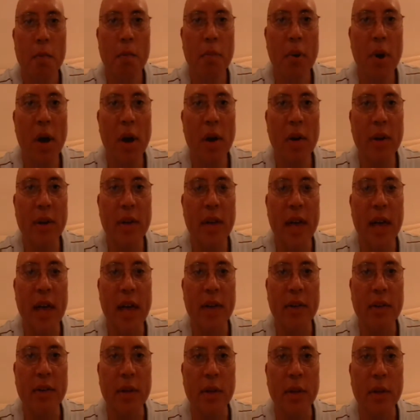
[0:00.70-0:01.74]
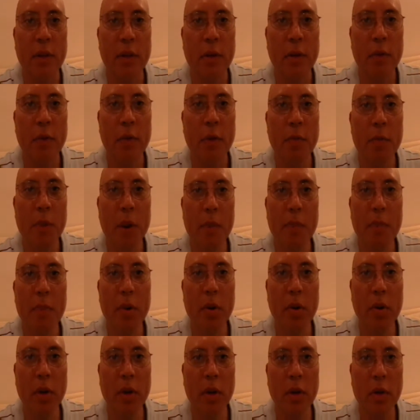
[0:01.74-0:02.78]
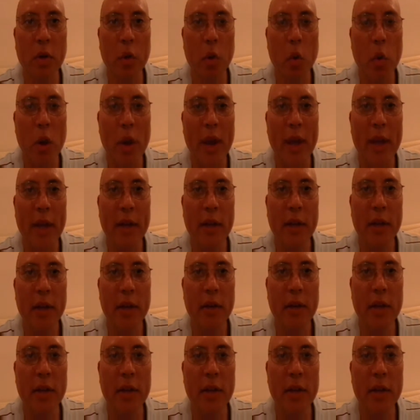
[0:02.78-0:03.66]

broadcasting from Mabula, Kuwait.